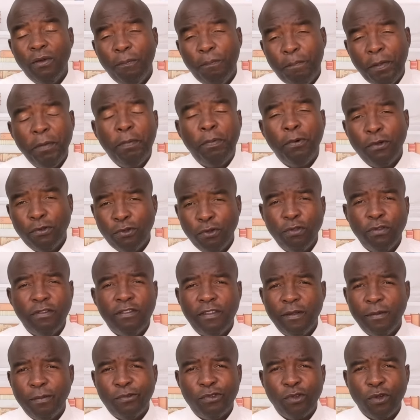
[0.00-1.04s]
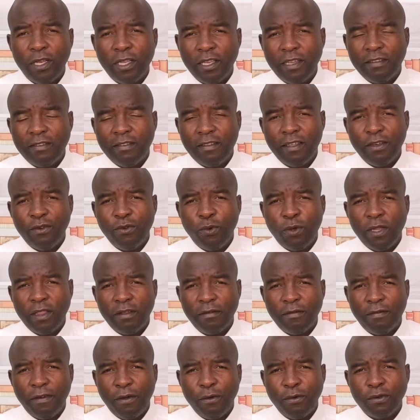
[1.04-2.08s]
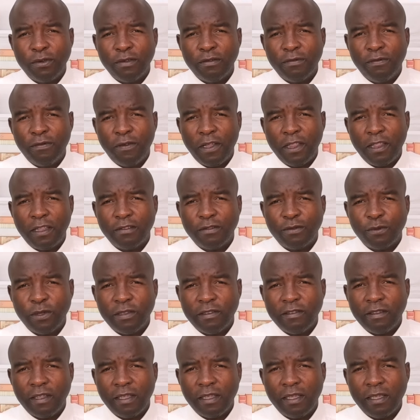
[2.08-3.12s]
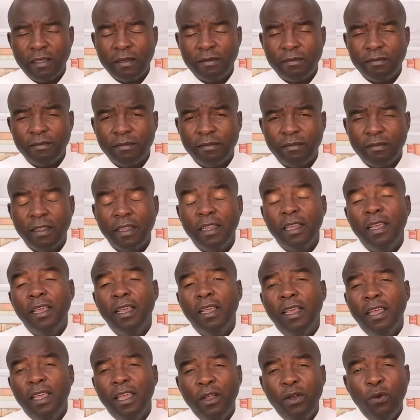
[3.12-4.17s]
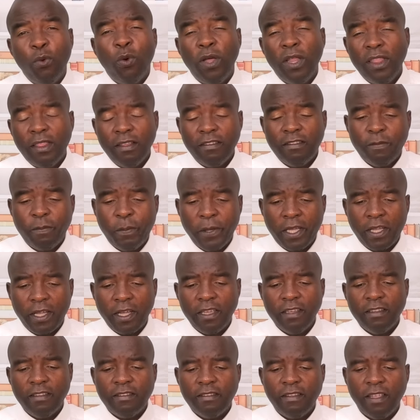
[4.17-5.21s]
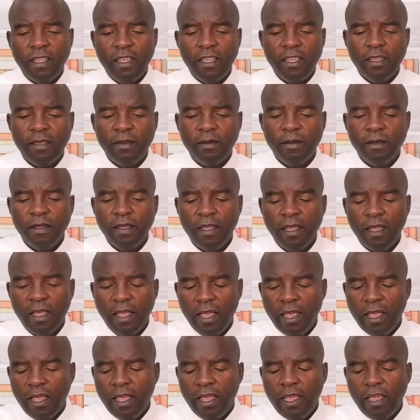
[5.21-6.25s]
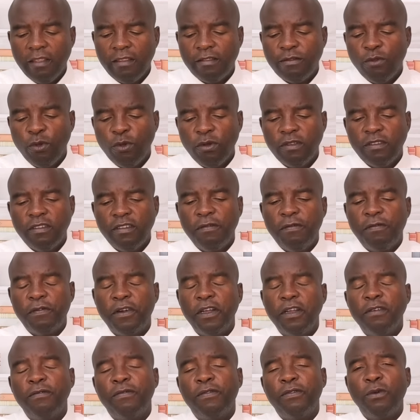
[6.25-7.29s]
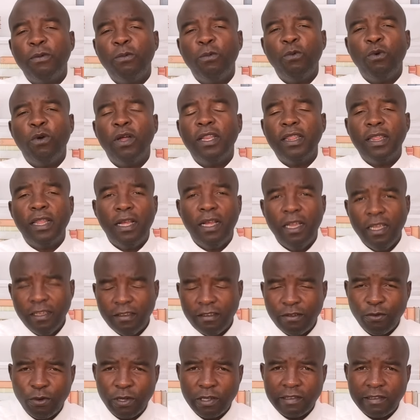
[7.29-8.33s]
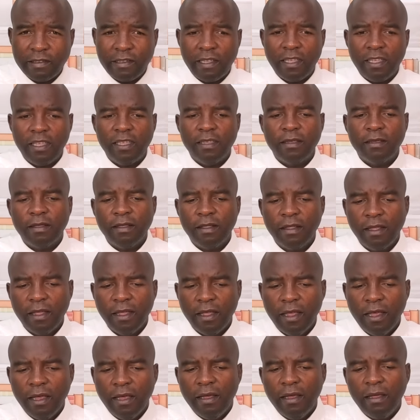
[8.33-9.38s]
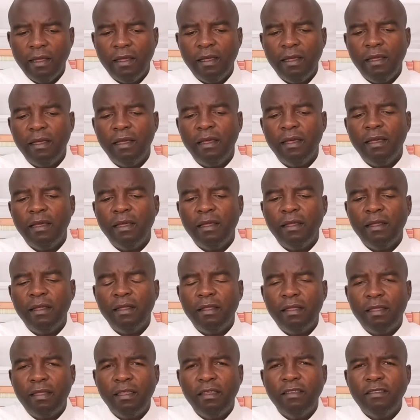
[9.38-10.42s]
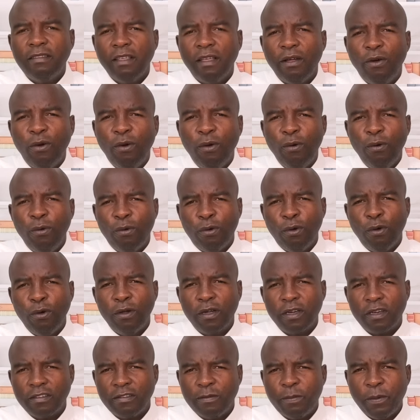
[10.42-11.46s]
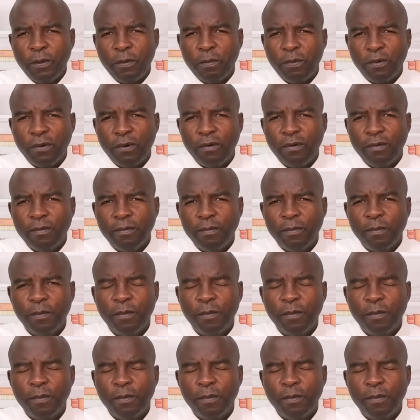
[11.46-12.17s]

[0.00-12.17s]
People don't seem to understand what the founding fathers were saying. And what the speaker is saying is not different from what the lady was saying. These are all Congress people.